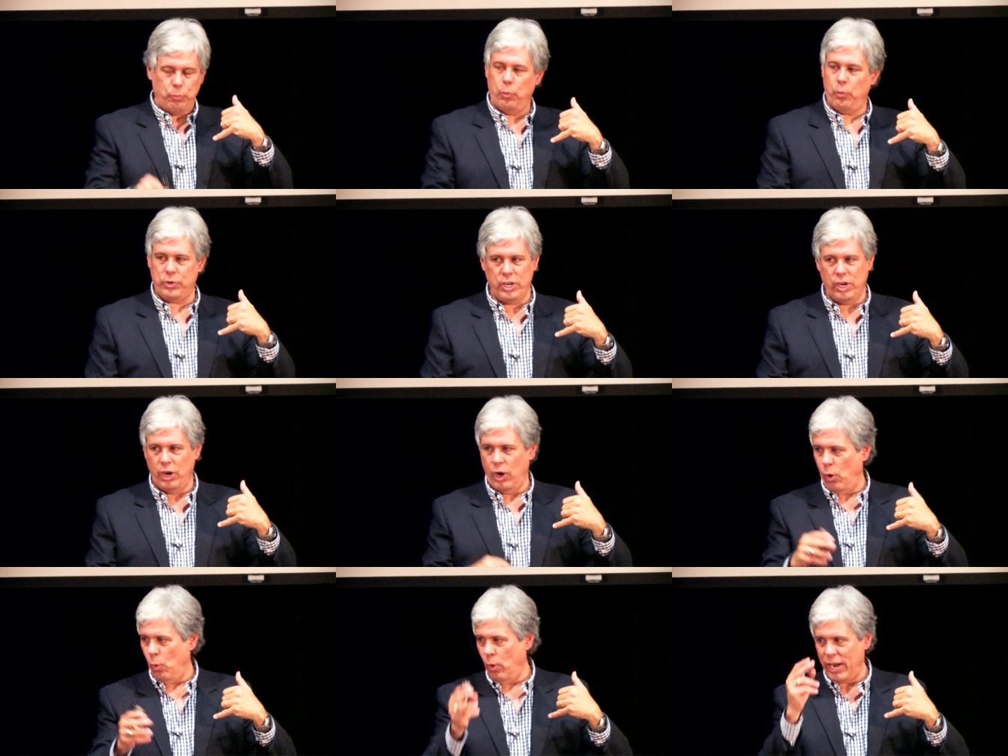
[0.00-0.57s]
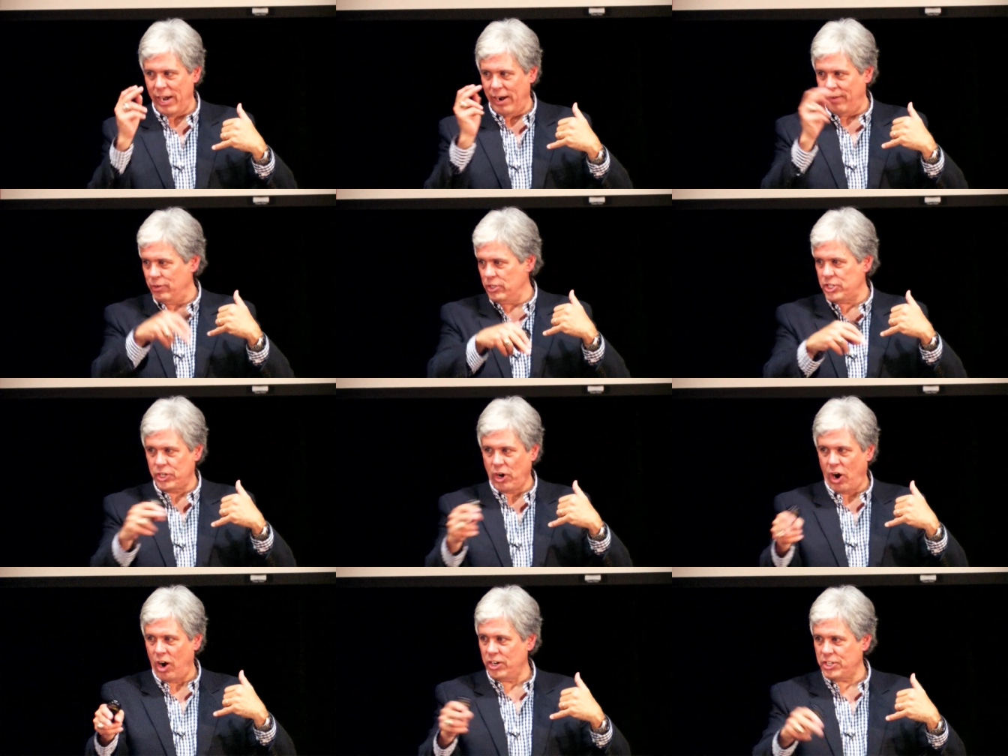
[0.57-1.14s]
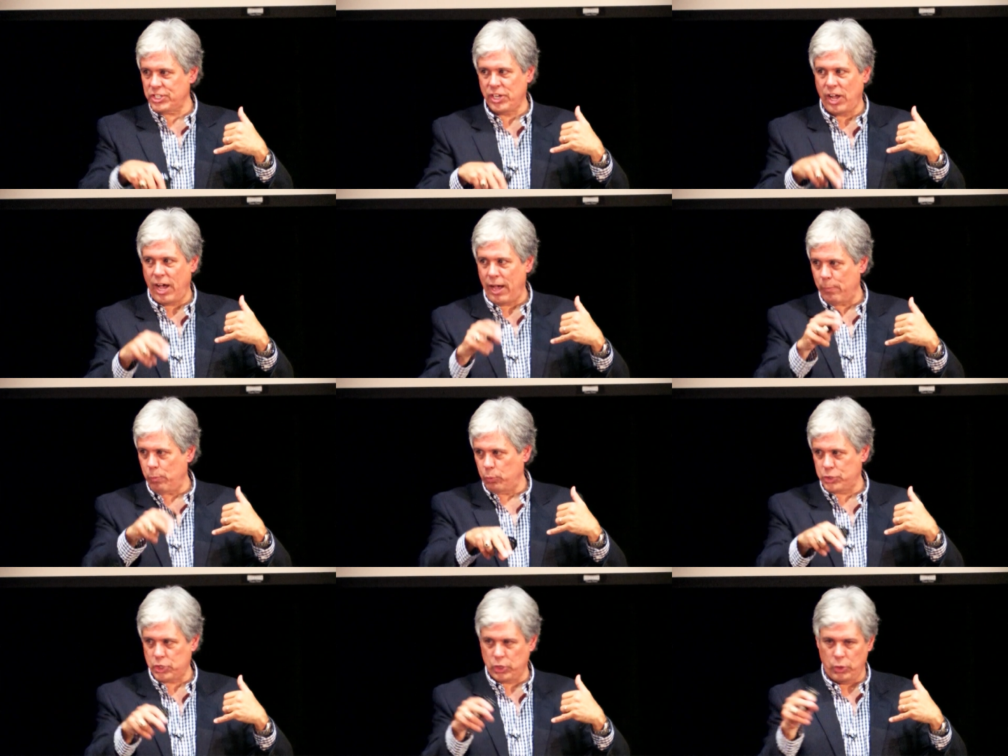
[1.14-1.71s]
whatever, start,
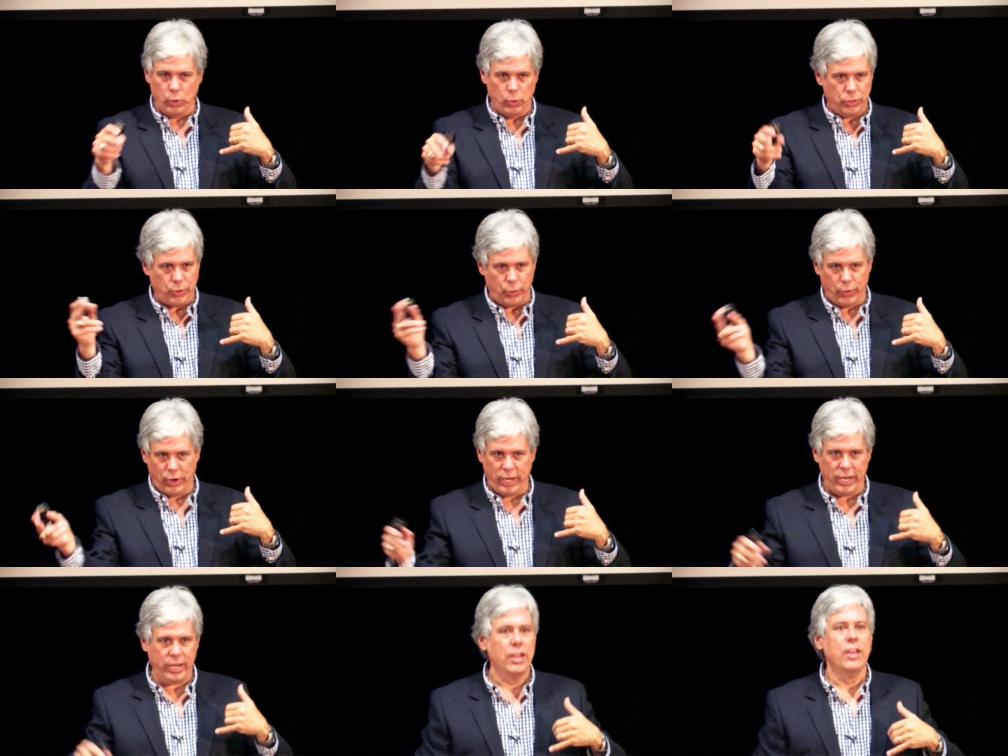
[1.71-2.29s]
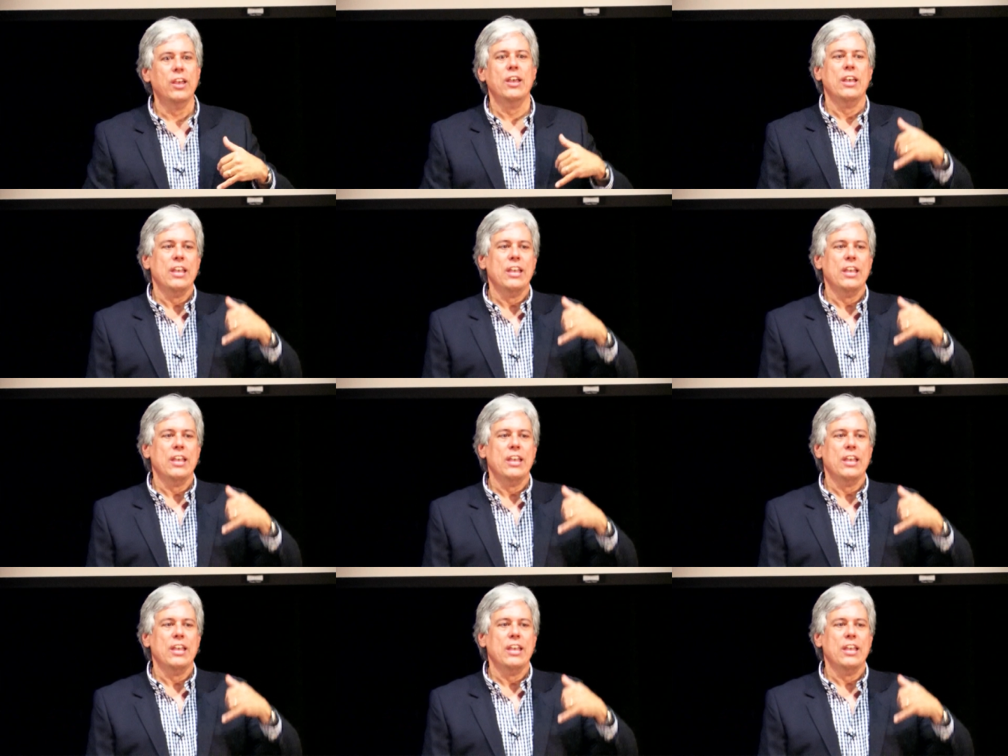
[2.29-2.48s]
stop, 2, 3,